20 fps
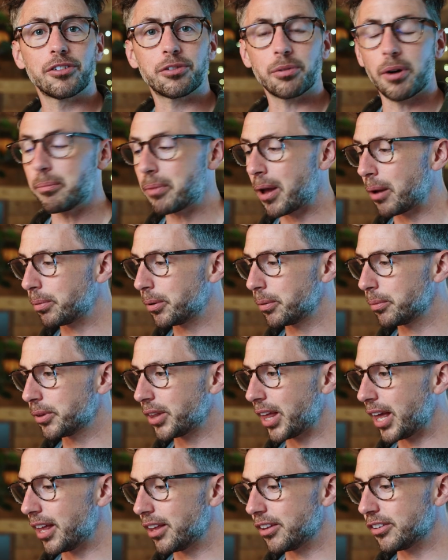So I'm happy with
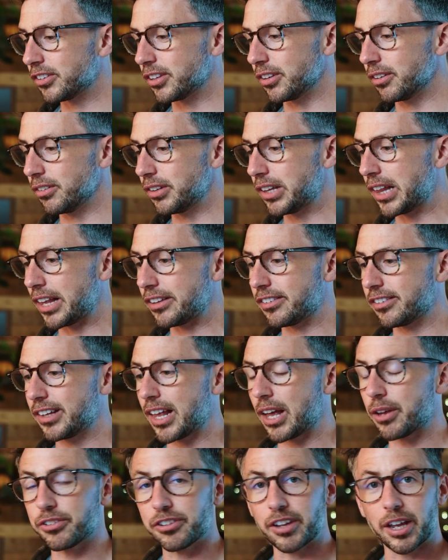that. So let's
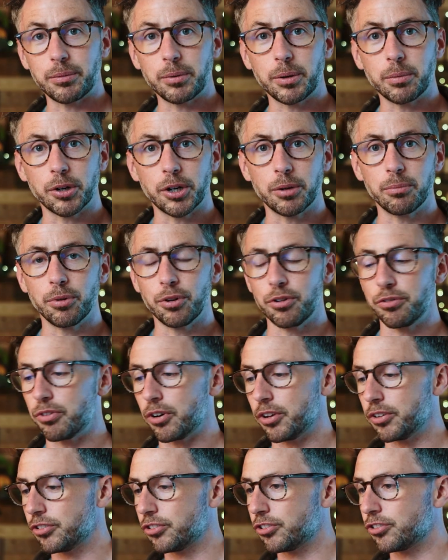now say we want to move
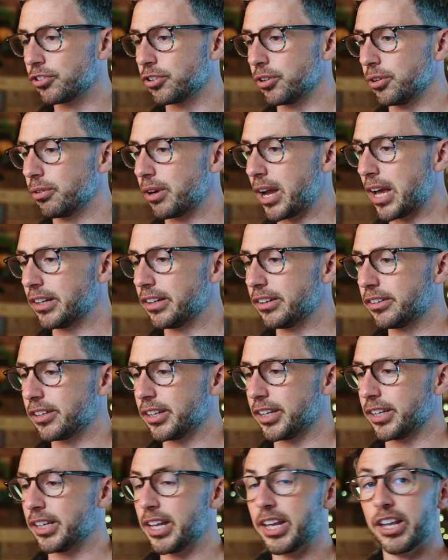on to
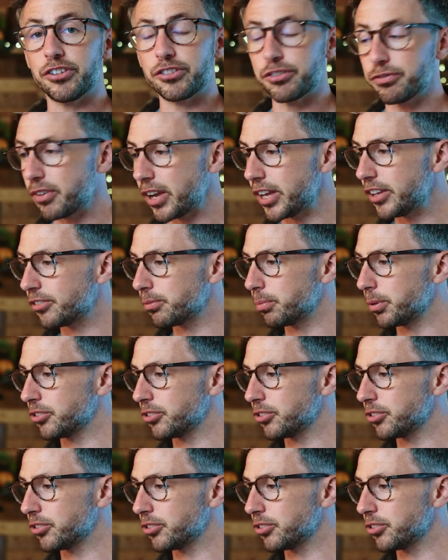editing his face.